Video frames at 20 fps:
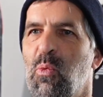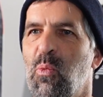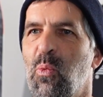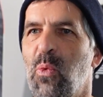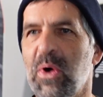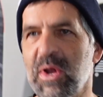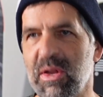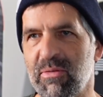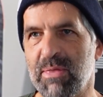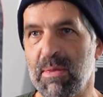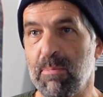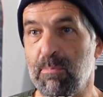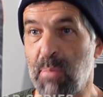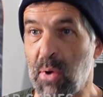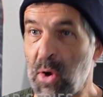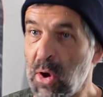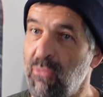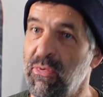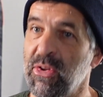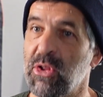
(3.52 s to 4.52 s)
What if the
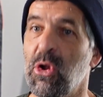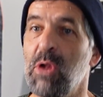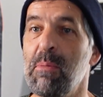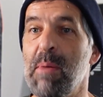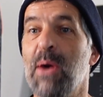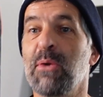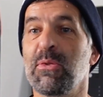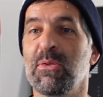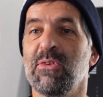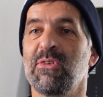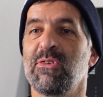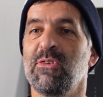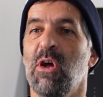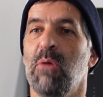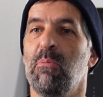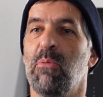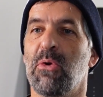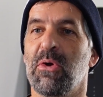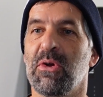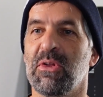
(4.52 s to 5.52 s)
perfect all-mountain
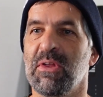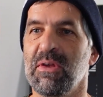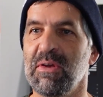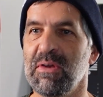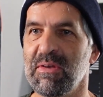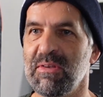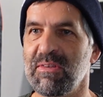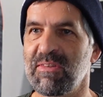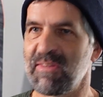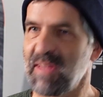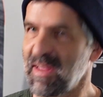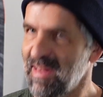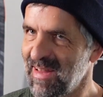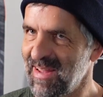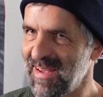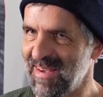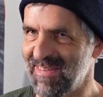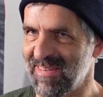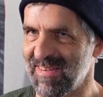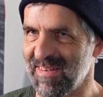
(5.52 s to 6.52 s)
snowboard
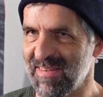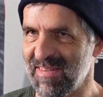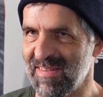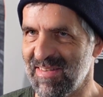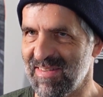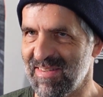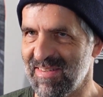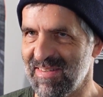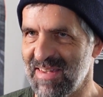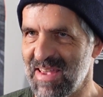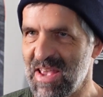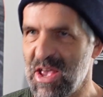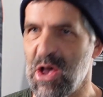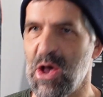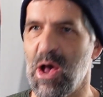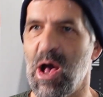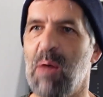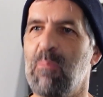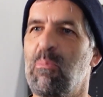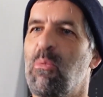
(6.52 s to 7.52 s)
suddenly exists?
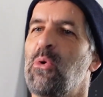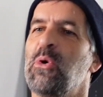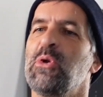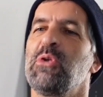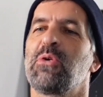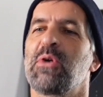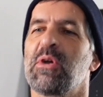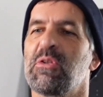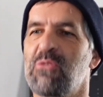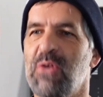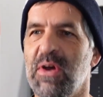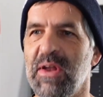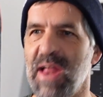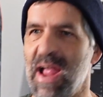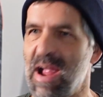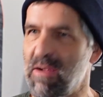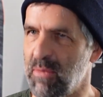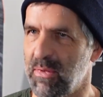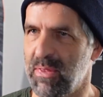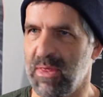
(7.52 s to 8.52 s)
A board you can ride
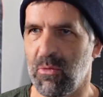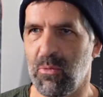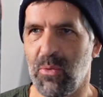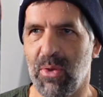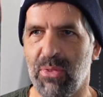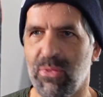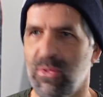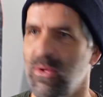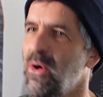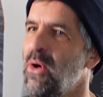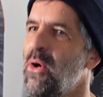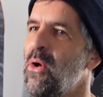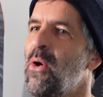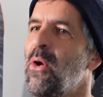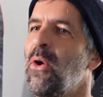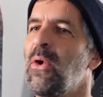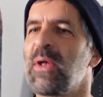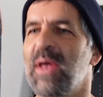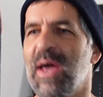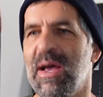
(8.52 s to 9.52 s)
everything with,
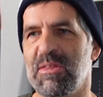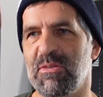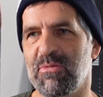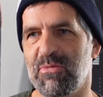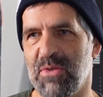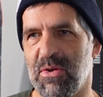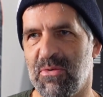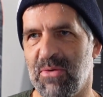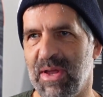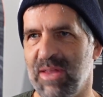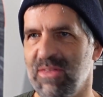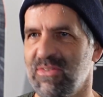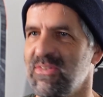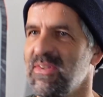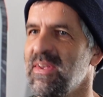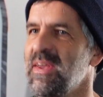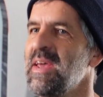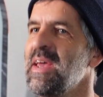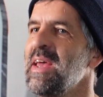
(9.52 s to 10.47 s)
all kinds of terrains,